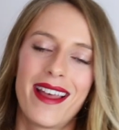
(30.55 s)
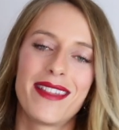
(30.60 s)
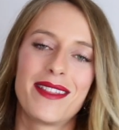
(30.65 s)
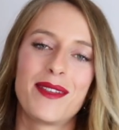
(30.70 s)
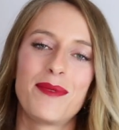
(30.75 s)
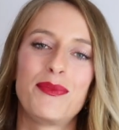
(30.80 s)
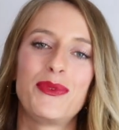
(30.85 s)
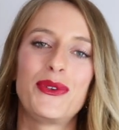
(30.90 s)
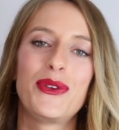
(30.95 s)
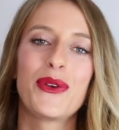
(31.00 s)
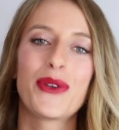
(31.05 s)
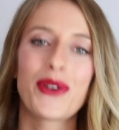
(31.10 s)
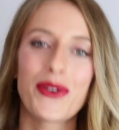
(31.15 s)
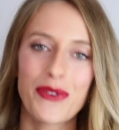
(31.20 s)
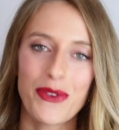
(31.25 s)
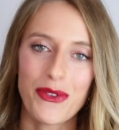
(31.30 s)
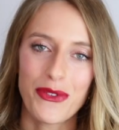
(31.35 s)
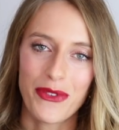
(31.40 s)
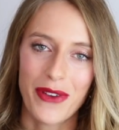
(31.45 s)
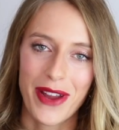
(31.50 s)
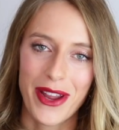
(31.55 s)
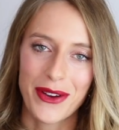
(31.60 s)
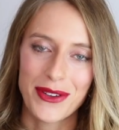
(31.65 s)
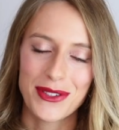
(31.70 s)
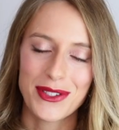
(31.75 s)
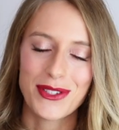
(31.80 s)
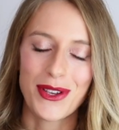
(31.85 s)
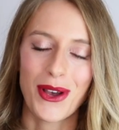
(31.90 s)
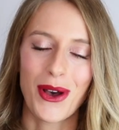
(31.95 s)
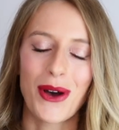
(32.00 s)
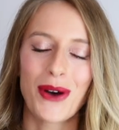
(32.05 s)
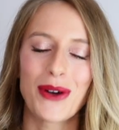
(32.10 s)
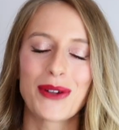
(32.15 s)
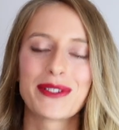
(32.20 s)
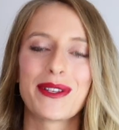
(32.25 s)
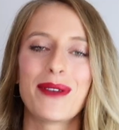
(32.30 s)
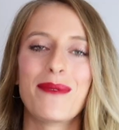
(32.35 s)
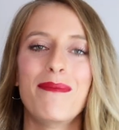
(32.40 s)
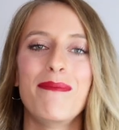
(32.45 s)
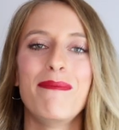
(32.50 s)
the beautiful fragrance
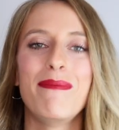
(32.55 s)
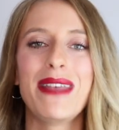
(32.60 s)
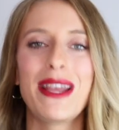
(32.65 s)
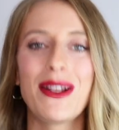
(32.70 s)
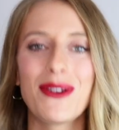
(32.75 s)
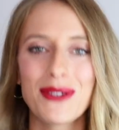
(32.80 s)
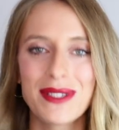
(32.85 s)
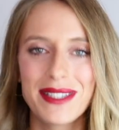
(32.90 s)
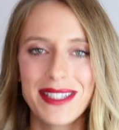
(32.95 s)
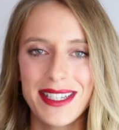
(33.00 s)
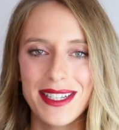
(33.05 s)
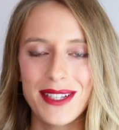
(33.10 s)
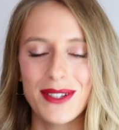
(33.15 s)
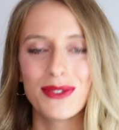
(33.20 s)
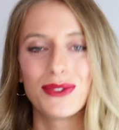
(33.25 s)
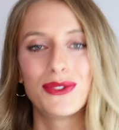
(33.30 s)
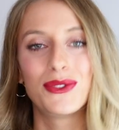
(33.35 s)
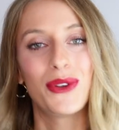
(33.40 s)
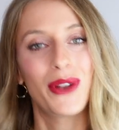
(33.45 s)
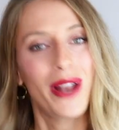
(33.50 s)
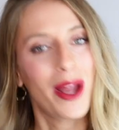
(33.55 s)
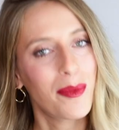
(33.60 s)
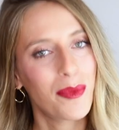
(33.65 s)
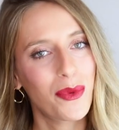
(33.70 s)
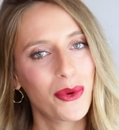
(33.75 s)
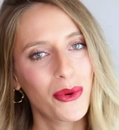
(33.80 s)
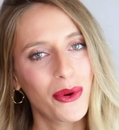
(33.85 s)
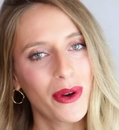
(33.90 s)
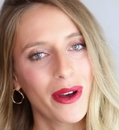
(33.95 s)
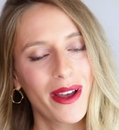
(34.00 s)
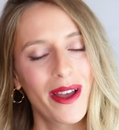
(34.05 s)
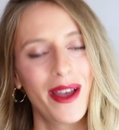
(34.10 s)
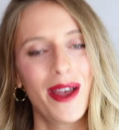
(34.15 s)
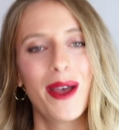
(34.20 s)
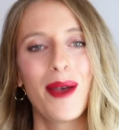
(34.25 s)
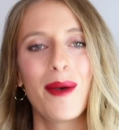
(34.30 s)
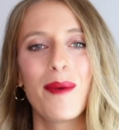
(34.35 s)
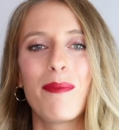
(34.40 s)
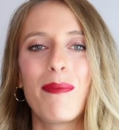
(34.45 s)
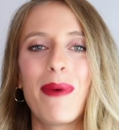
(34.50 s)
called Mélodie de l'Amour
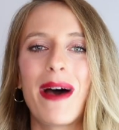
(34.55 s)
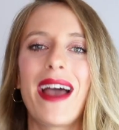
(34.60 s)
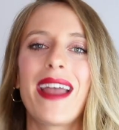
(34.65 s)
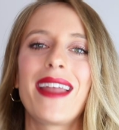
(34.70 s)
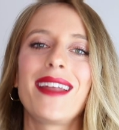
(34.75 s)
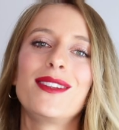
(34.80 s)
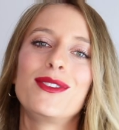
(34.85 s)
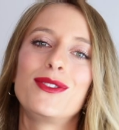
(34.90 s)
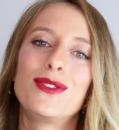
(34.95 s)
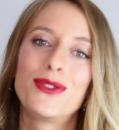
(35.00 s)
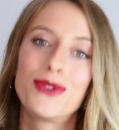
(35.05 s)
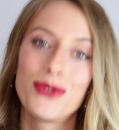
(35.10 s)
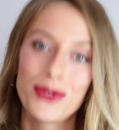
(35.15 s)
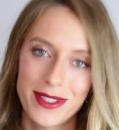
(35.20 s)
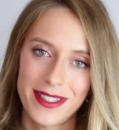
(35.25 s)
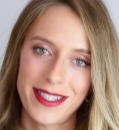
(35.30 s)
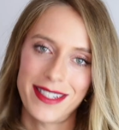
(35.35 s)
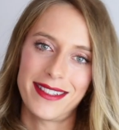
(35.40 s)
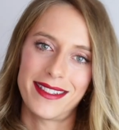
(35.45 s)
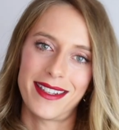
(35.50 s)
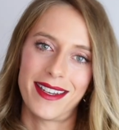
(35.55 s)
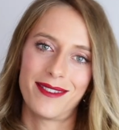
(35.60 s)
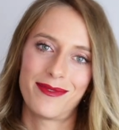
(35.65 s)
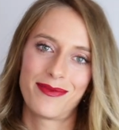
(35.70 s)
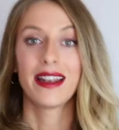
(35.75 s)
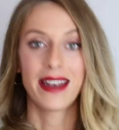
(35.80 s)
by Dusita.